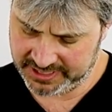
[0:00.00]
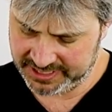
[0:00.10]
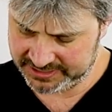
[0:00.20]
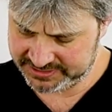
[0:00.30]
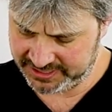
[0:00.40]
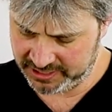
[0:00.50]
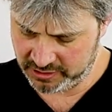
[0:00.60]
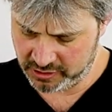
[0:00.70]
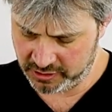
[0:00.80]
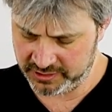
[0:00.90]

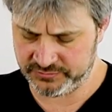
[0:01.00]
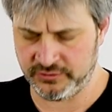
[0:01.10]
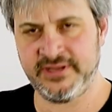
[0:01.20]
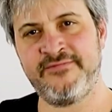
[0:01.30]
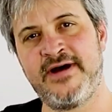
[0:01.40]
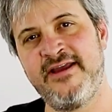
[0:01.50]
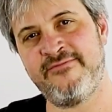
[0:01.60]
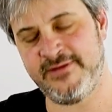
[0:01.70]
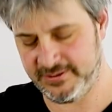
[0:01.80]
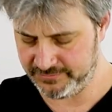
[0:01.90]
SLR 35
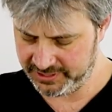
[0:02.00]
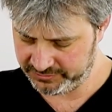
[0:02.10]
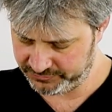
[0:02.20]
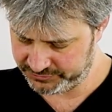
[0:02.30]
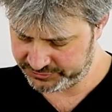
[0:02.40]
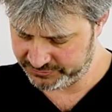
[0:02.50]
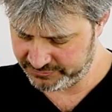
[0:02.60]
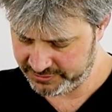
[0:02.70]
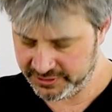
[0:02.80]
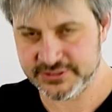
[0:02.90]
millimeters.
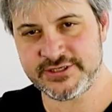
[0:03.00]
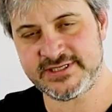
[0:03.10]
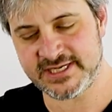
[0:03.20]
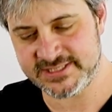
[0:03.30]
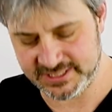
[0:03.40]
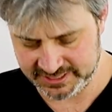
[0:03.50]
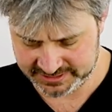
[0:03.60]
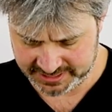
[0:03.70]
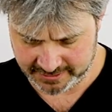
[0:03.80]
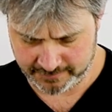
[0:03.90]
So just as an
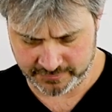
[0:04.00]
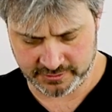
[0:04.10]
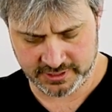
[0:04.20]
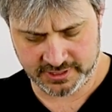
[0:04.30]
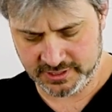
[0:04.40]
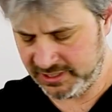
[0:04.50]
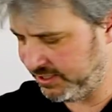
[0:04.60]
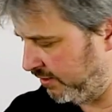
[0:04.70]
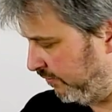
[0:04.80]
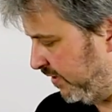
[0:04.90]
example,
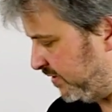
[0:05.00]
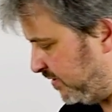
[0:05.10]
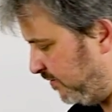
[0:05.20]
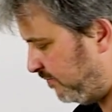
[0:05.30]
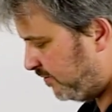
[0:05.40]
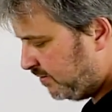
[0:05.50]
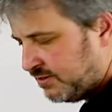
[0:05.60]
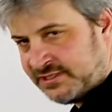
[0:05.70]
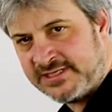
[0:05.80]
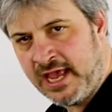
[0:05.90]
here is
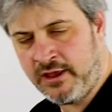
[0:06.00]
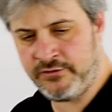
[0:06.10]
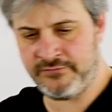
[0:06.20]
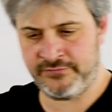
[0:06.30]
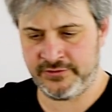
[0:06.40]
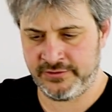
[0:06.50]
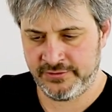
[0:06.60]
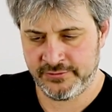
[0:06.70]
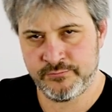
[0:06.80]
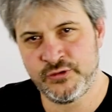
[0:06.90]
the sound of a
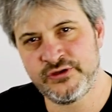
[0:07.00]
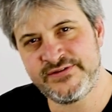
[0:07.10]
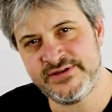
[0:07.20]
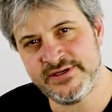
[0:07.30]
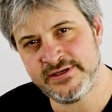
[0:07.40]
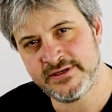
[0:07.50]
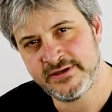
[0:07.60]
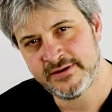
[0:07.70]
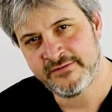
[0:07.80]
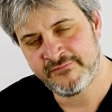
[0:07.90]

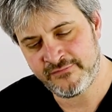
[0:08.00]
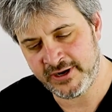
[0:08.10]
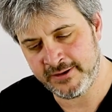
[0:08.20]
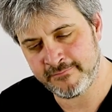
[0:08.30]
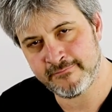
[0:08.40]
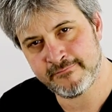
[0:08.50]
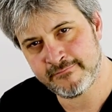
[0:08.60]
multi-frame